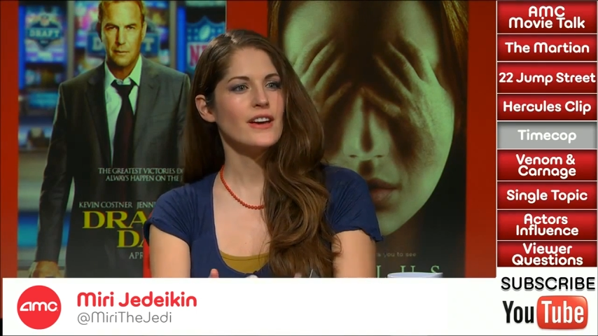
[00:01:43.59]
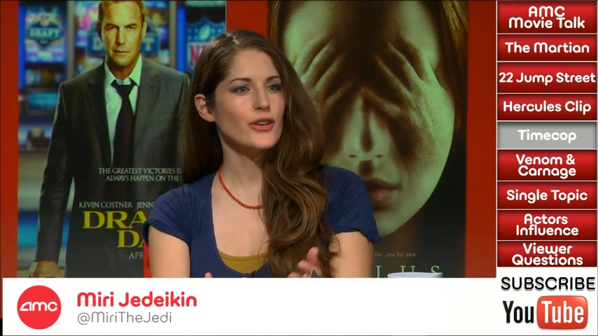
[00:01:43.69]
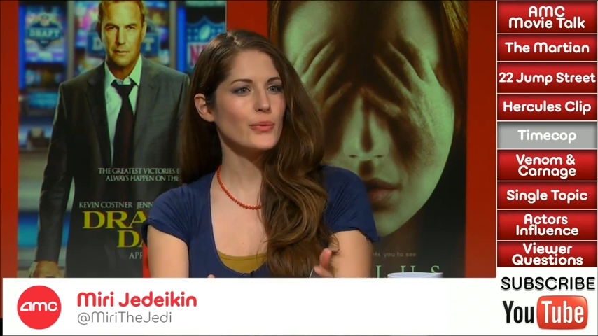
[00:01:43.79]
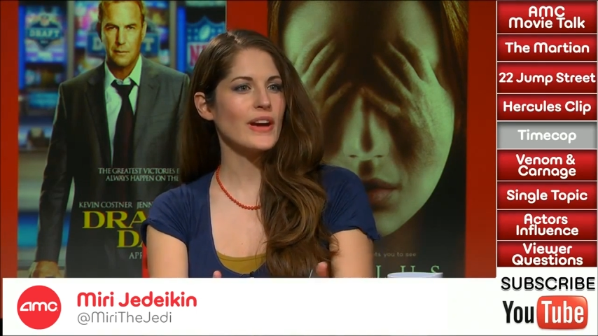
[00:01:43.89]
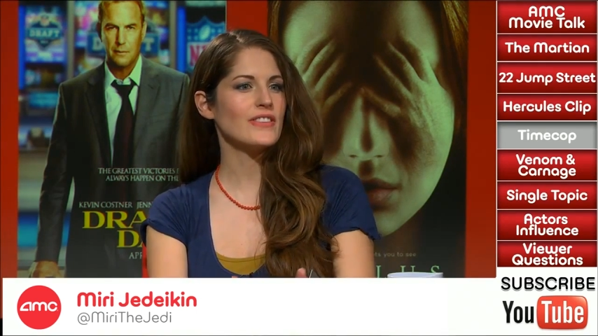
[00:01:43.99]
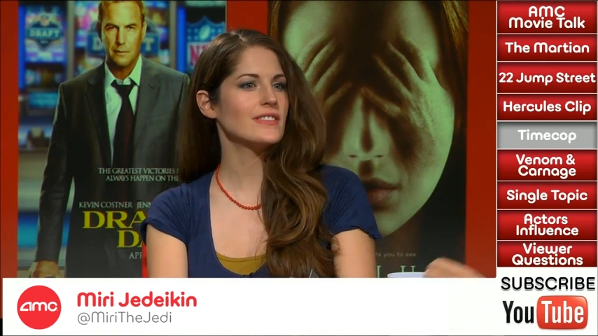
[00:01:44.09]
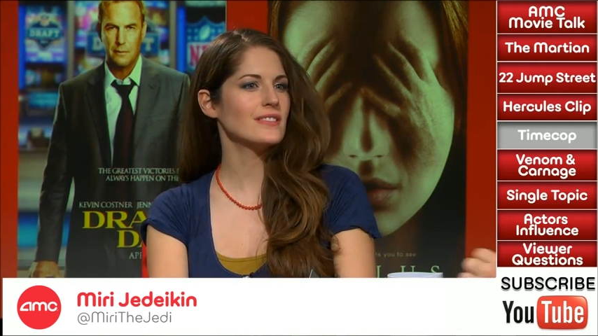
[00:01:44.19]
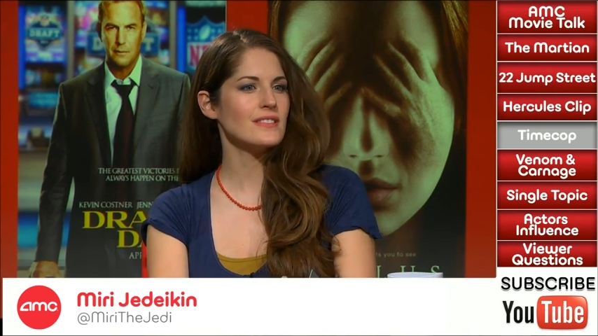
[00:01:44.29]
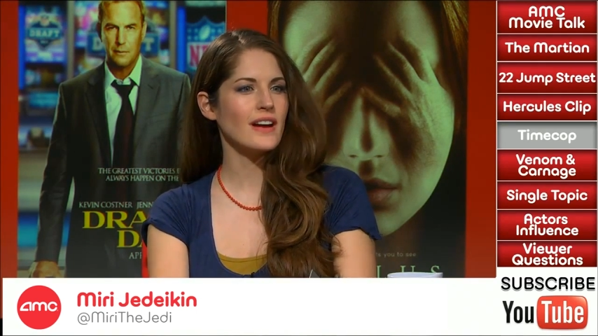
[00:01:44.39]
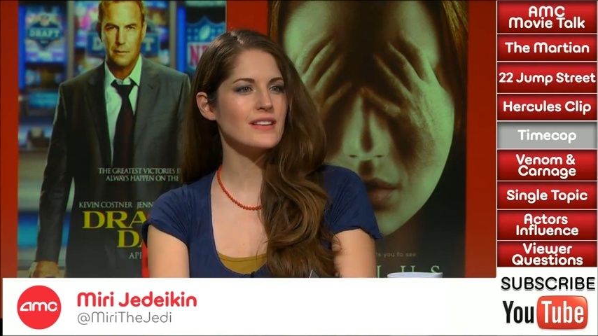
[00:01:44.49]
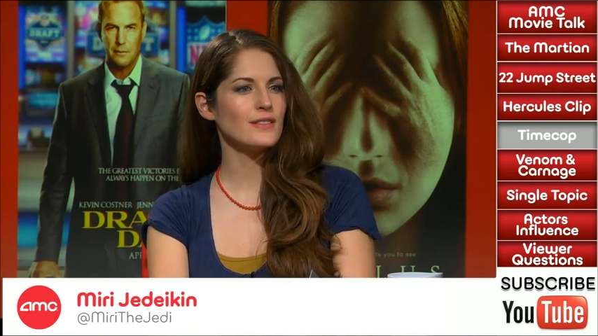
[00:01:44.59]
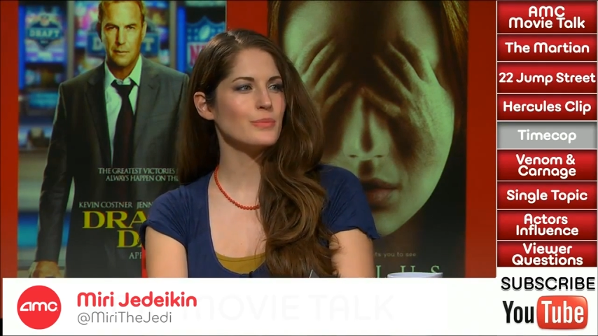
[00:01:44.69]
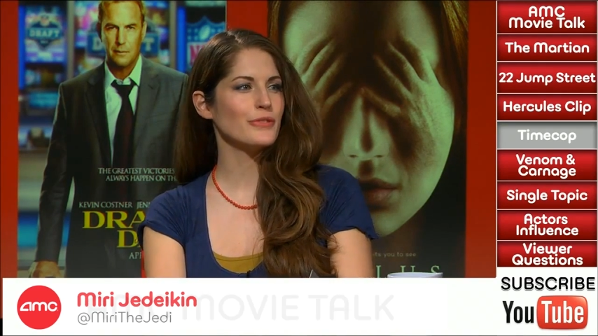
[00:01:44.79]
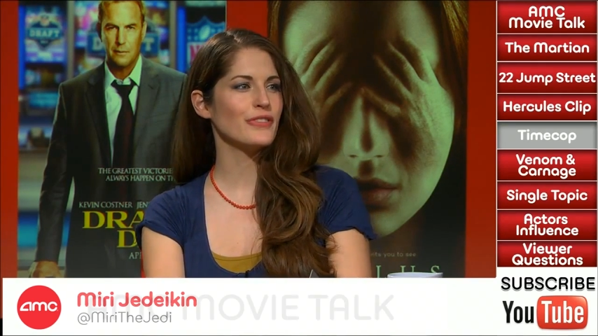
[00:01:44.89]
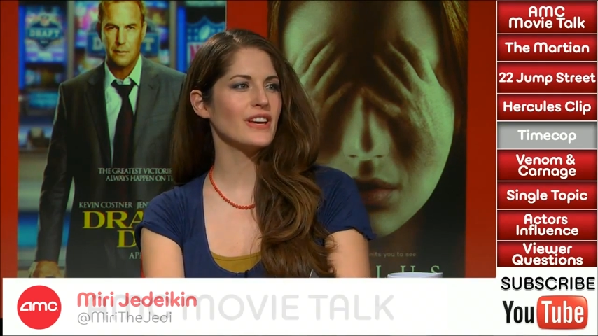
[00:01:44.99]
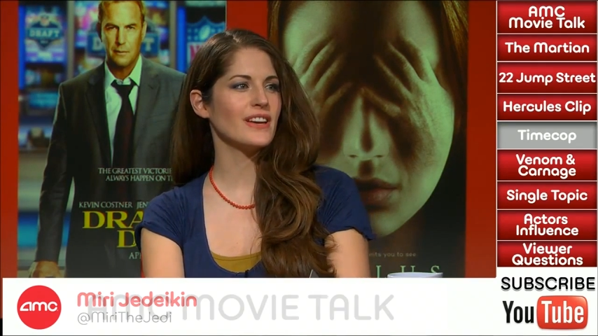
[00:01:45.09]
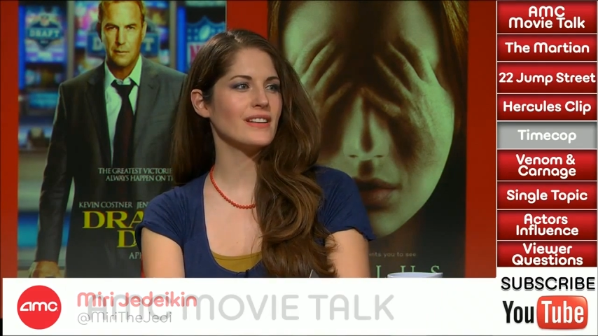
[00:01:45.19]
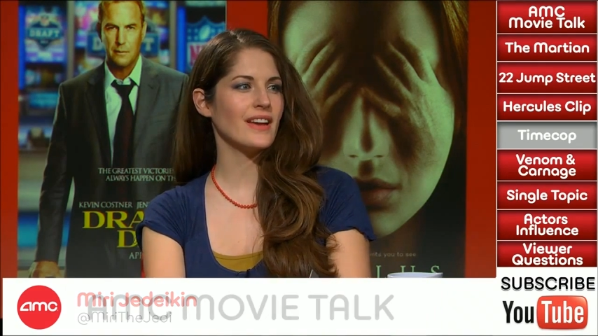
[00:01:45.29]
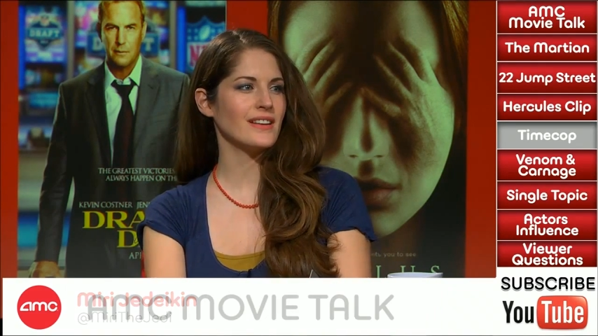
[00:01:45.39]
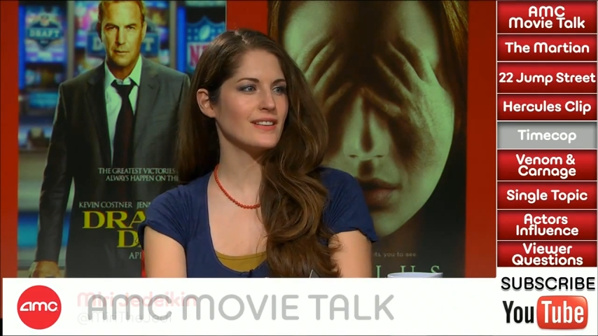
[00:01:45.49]
Speaker 1: you're right, this is a nineties movie,
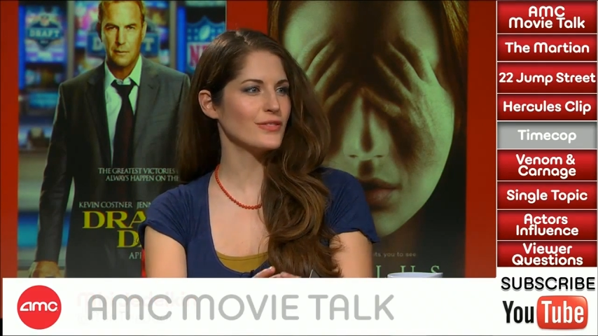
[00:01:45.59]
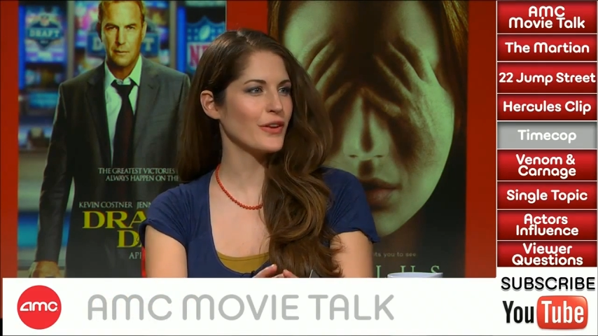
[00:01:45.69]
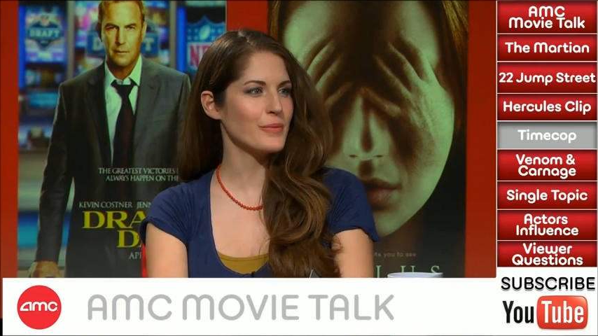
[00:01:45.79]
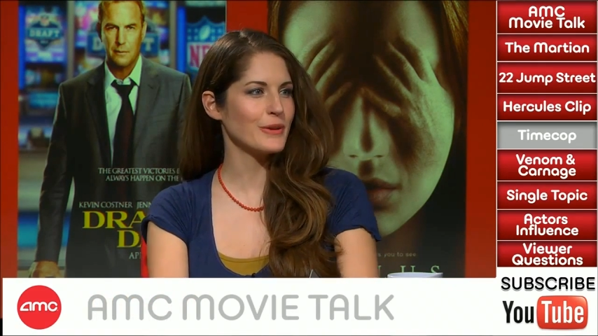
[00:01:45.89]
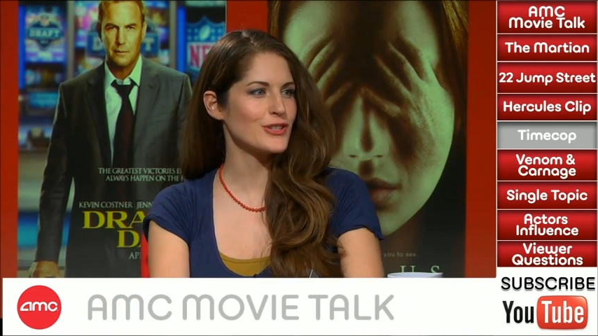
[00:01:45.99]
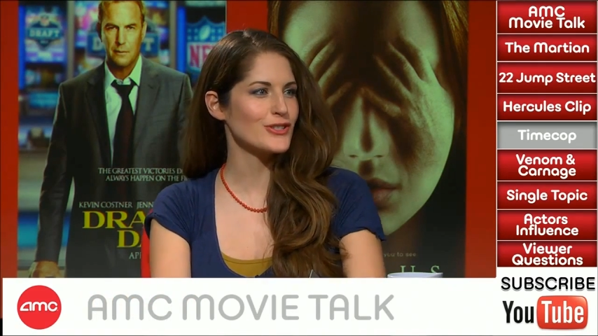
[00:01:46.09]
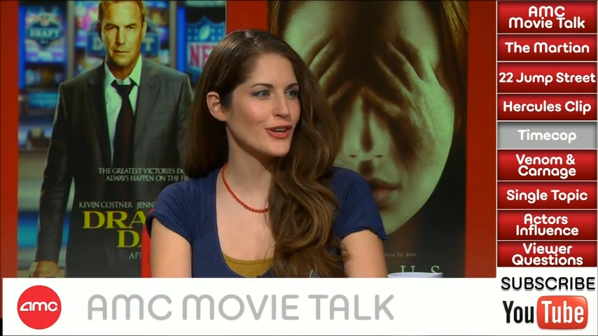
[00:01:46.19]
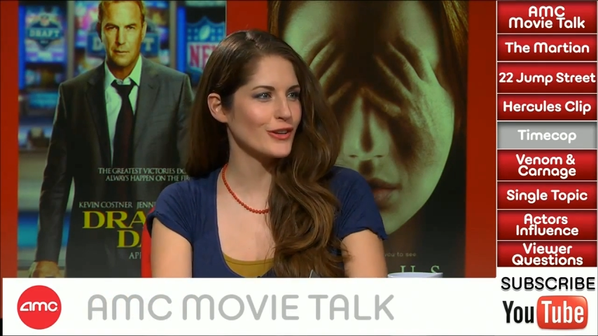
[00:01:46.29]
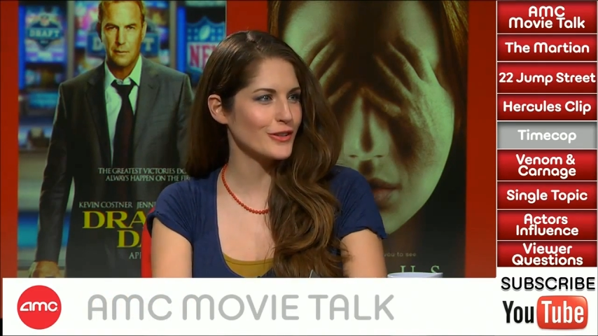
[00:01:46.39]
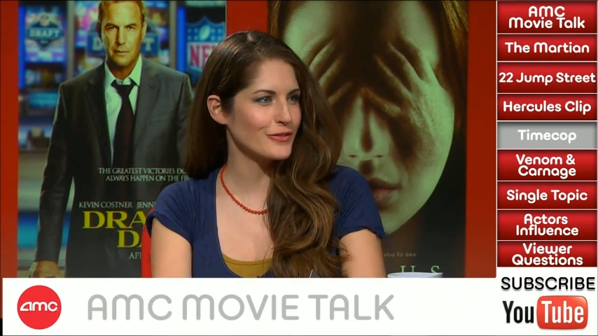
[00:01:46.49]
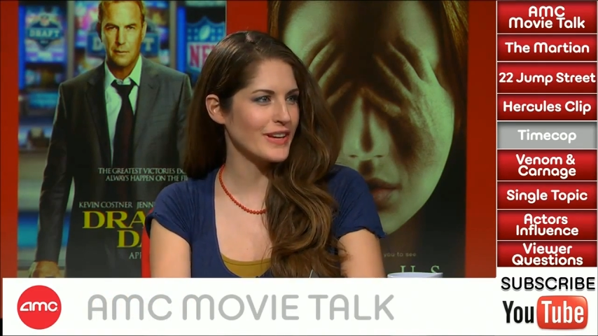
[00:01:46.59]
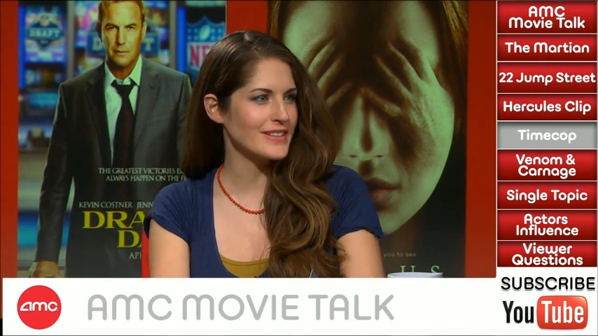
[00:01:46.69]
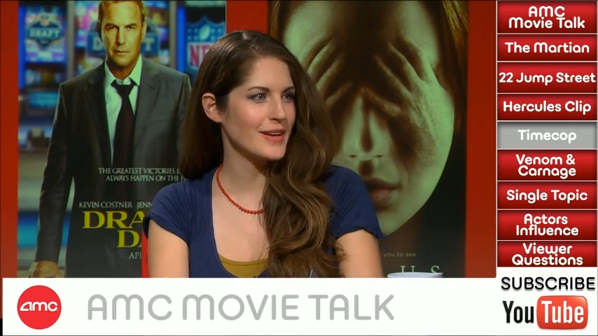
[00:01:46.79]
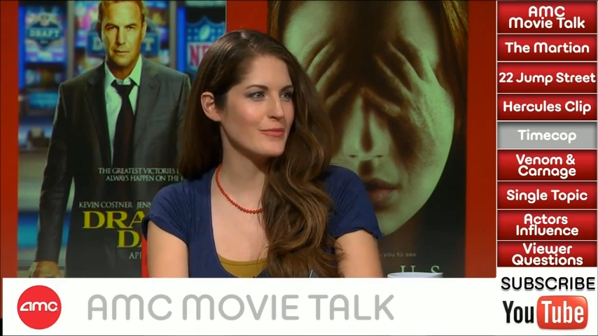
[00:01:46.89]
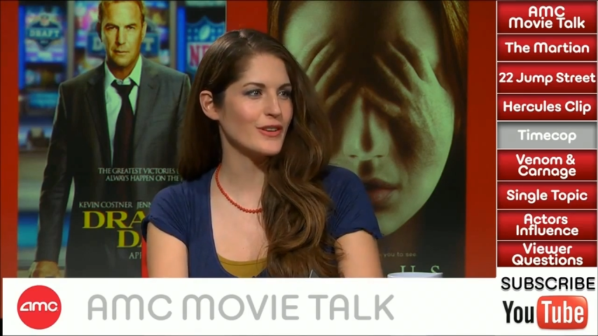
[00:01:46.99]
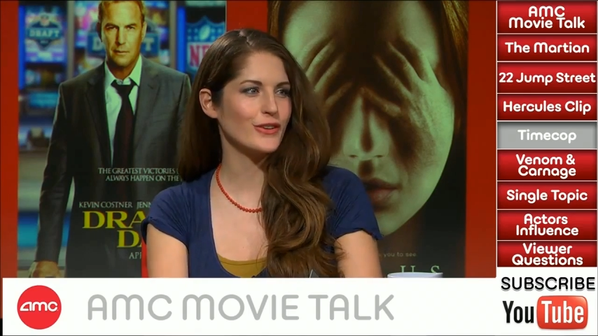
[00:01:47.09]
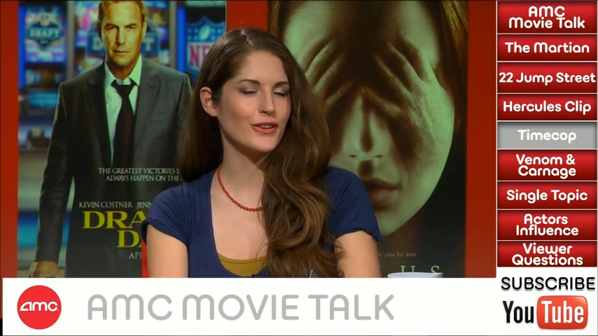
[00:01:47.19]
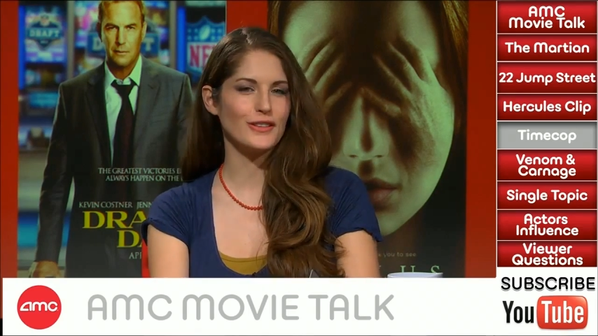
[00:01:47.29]
and, and it is very much a Jean-Claude Van Damme vehicle.